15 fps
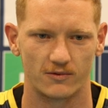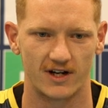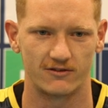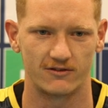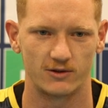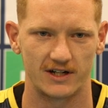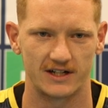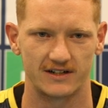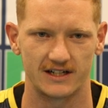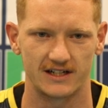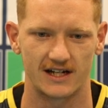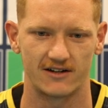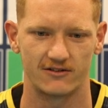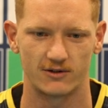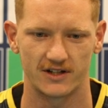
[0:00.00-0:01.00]

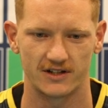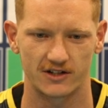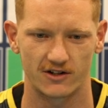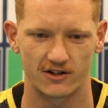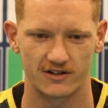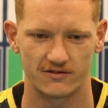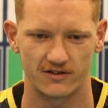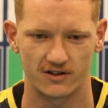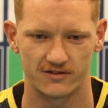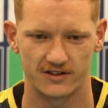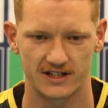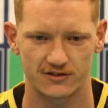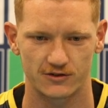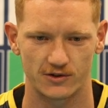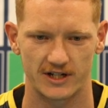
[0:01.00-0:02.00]
everyone everyone that got involved
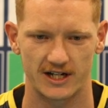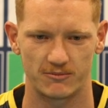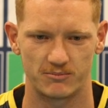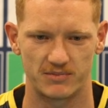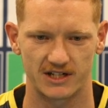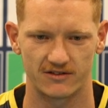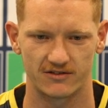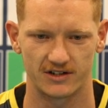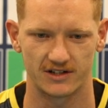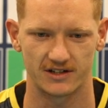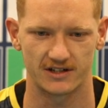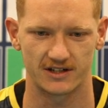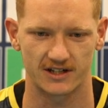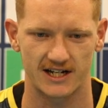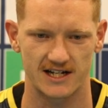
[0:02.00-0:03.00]
there saw how big of
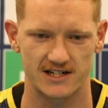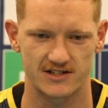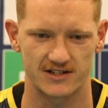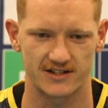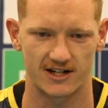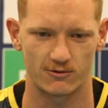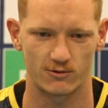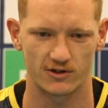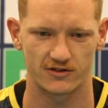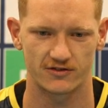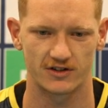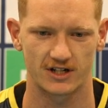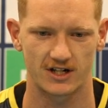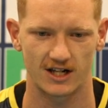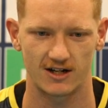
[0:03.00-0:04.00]
an occasion that was
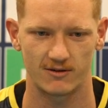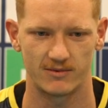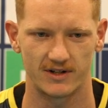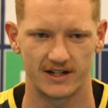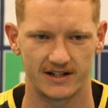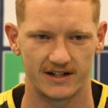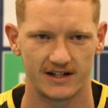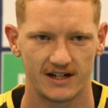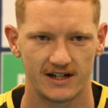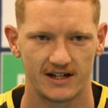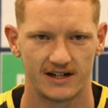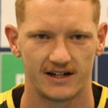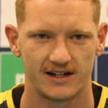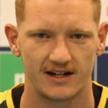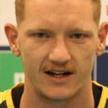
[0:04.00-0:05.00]
for the club, and
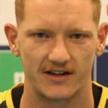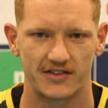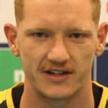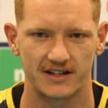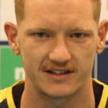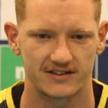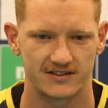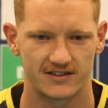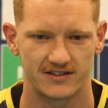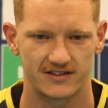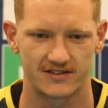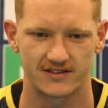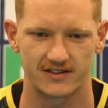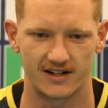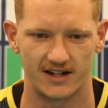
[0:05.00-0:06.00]
I think this
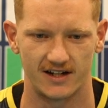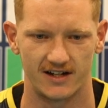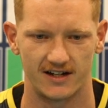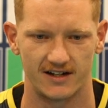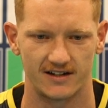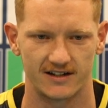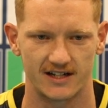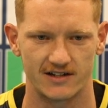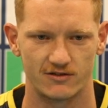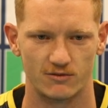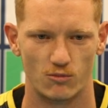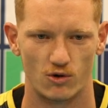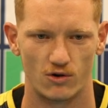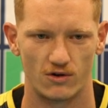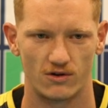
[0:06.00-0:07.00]
is uh, even
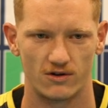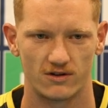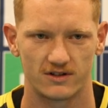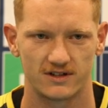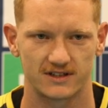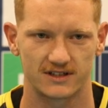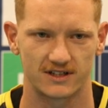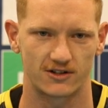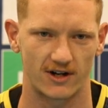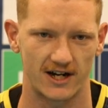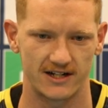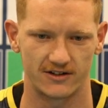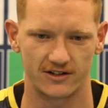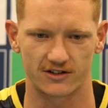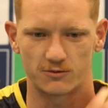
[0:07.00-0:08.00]
more
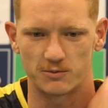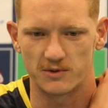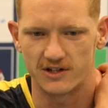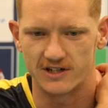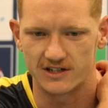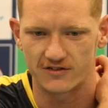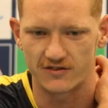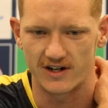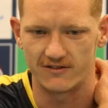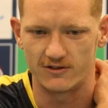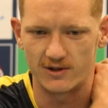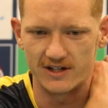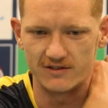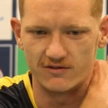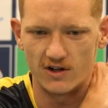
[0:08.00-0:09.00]
greater experience for
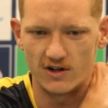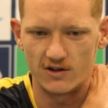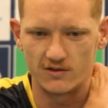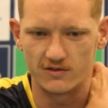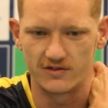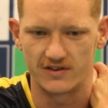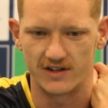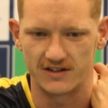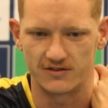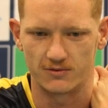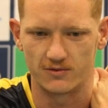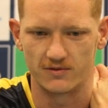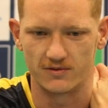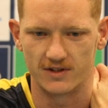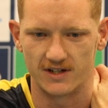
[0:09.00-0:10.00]
everyone involved. There's
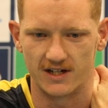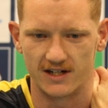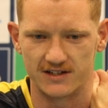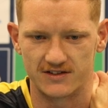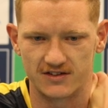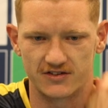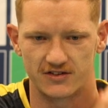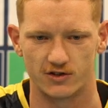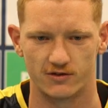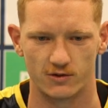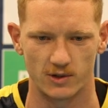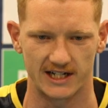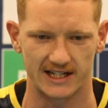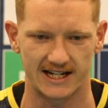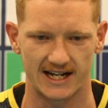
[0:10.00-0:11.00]
it's a
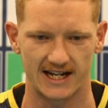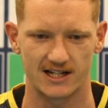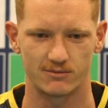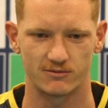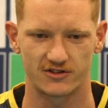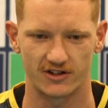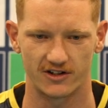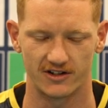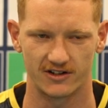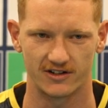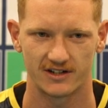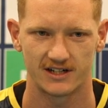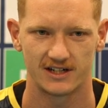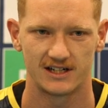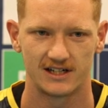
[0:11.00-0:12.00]
silverware game,
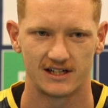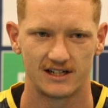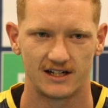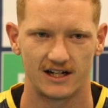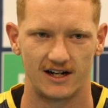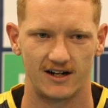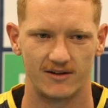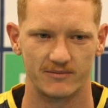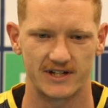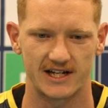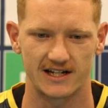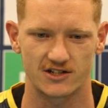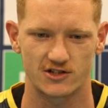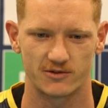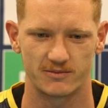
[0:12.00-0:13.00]
so um,
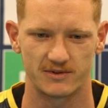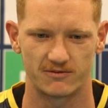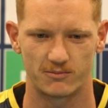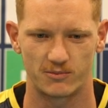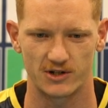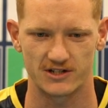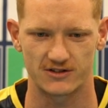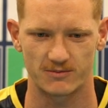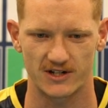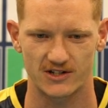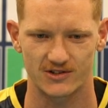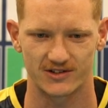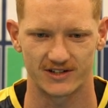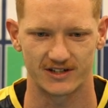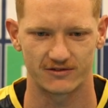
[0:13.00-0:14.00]
yeah, it should be pretty
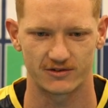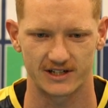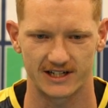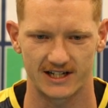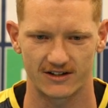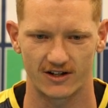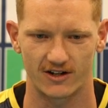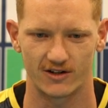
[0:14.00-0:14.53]
special. And if we can get the